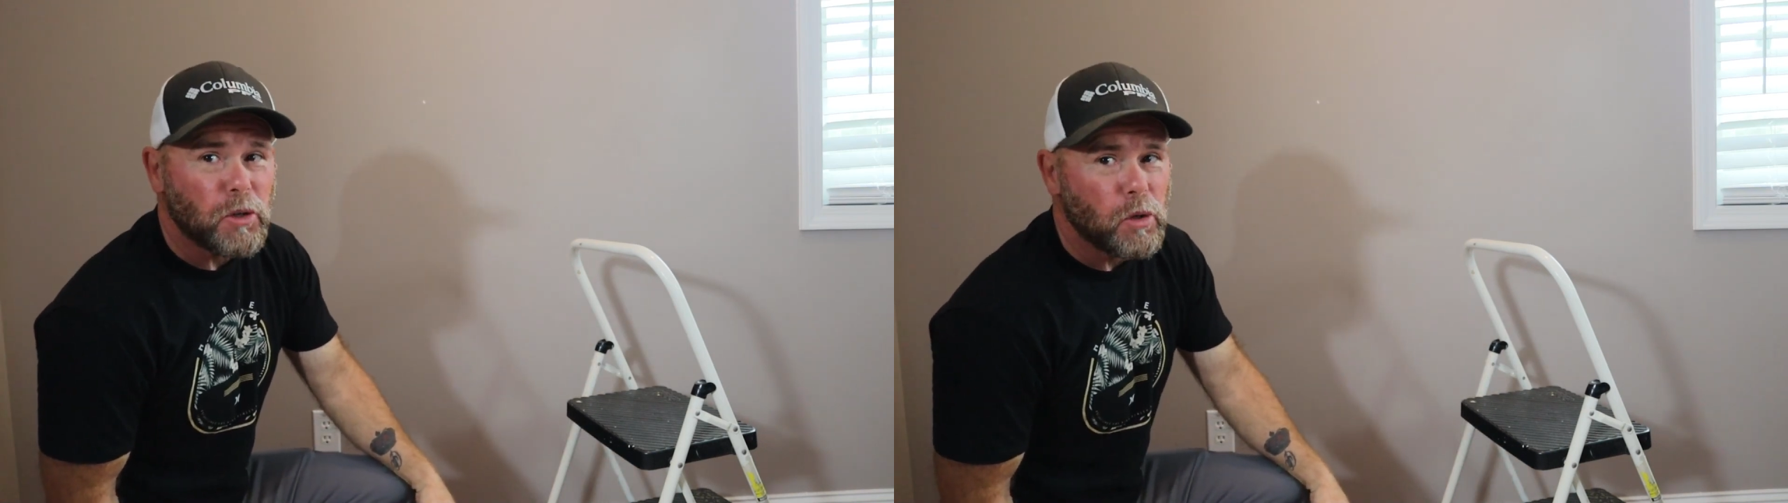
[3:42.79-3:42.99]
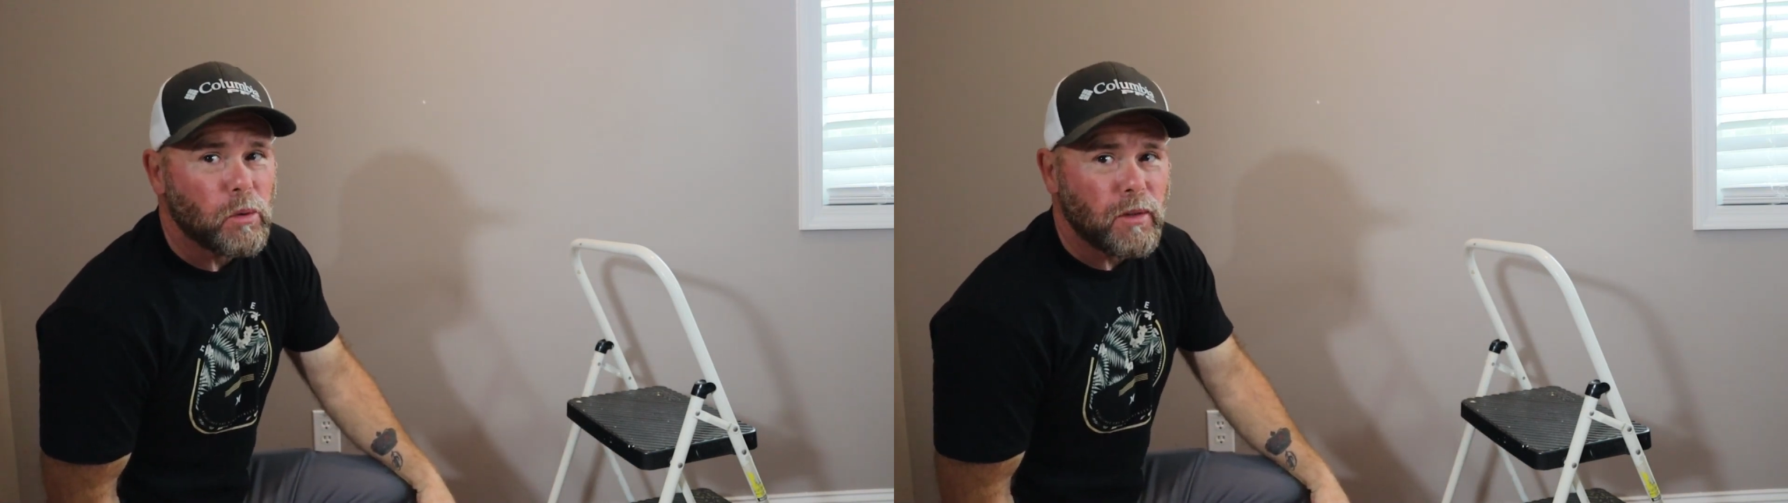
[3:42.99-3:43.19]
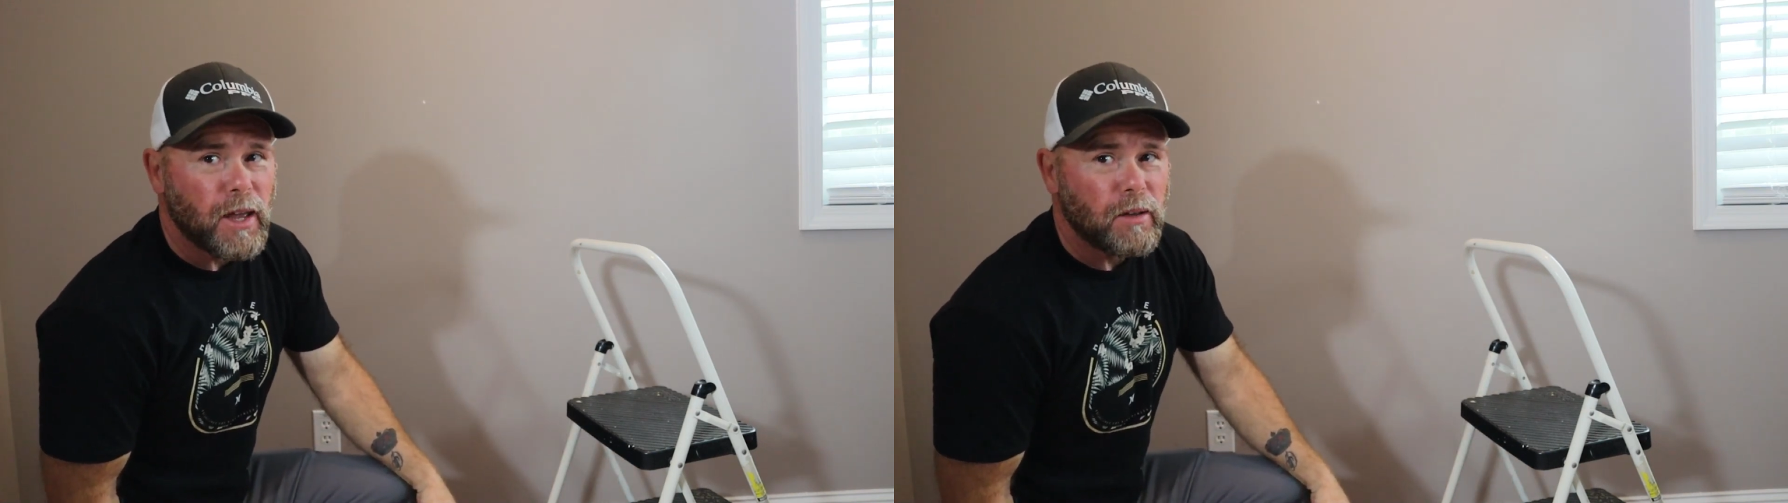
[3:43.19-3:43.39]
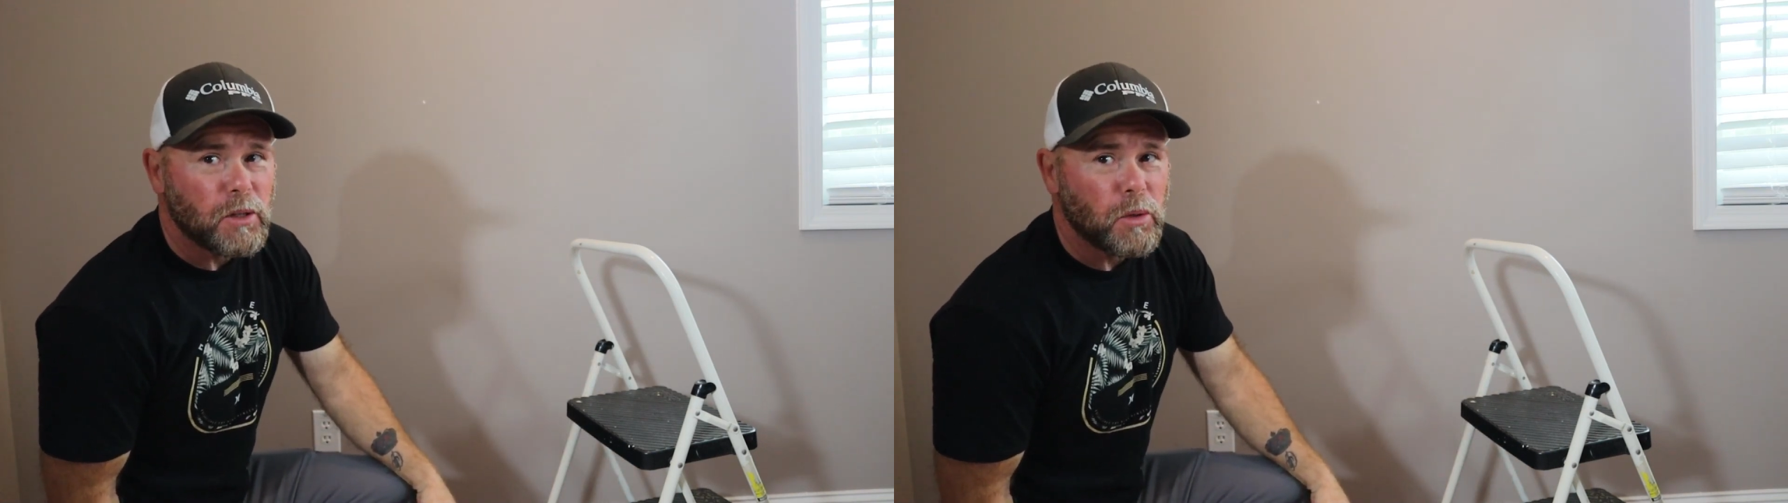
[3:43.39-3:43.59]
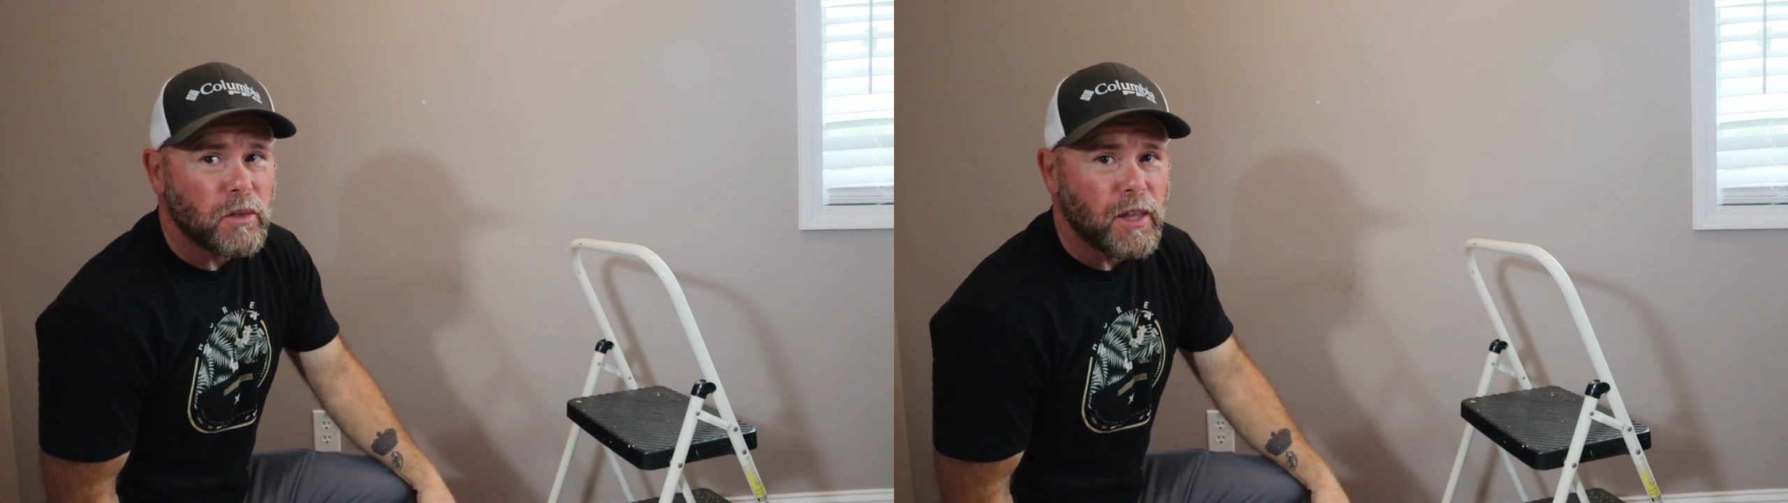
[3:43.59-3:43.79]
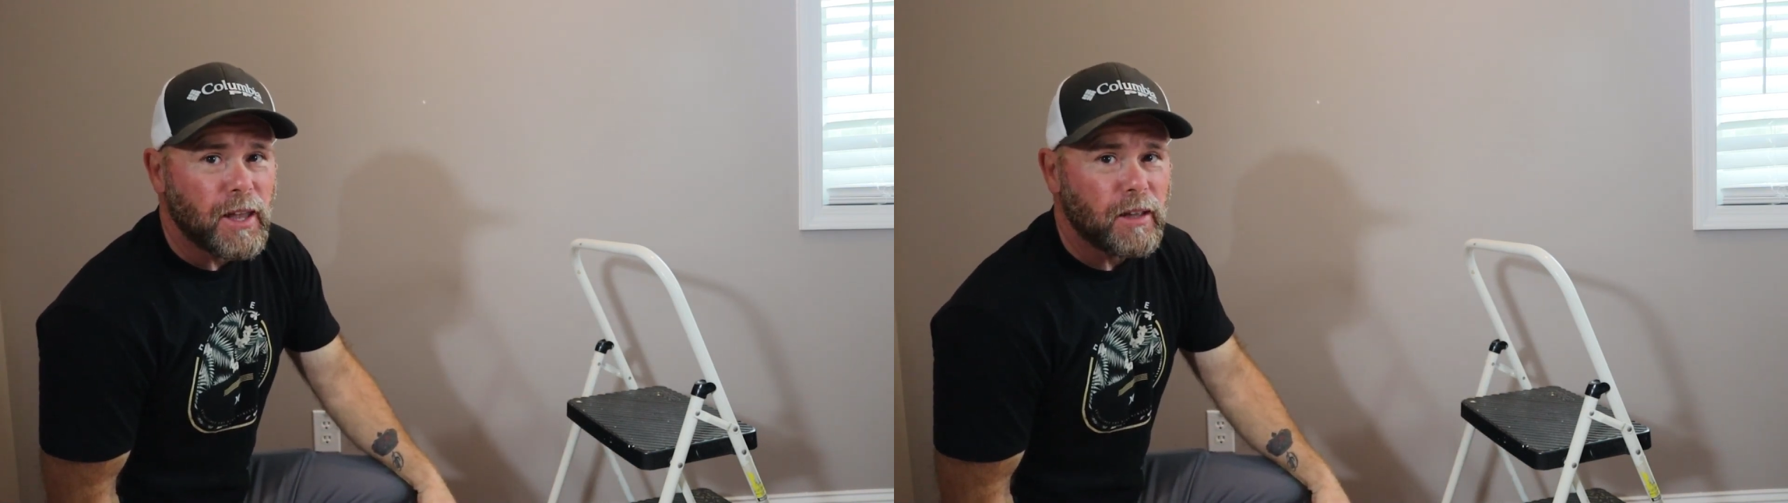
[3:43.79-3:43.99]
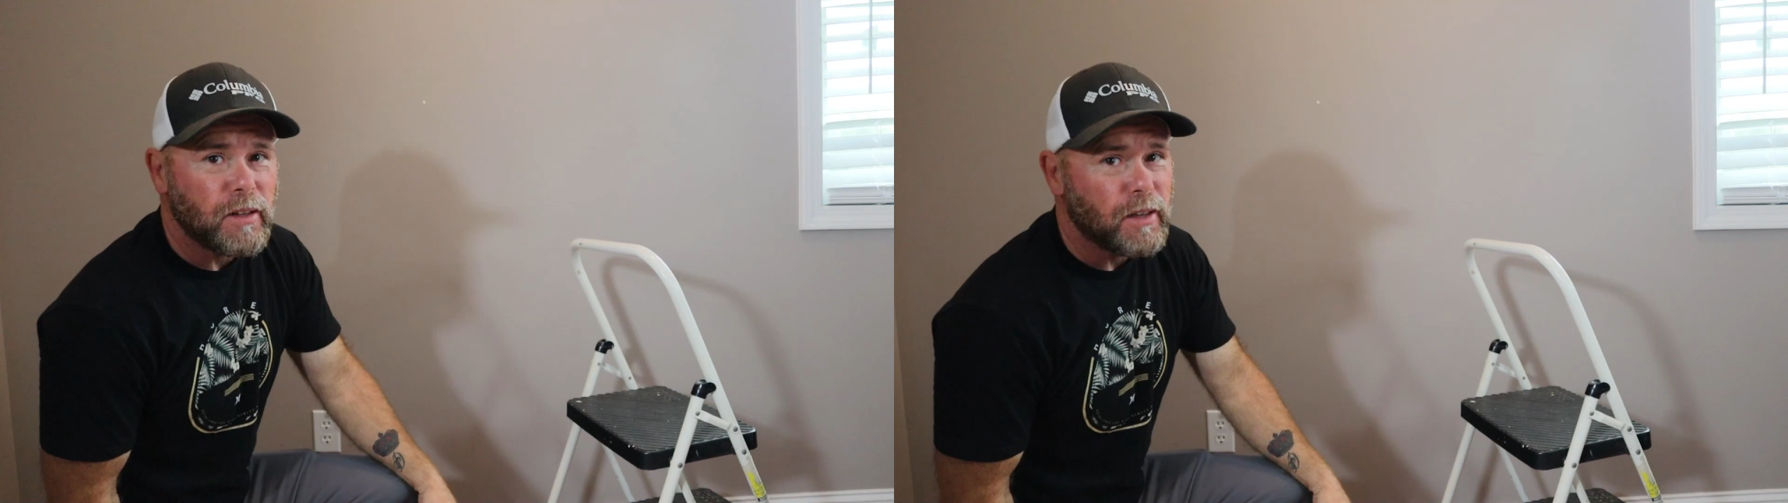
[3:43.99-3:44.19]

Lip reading: do it without doing that,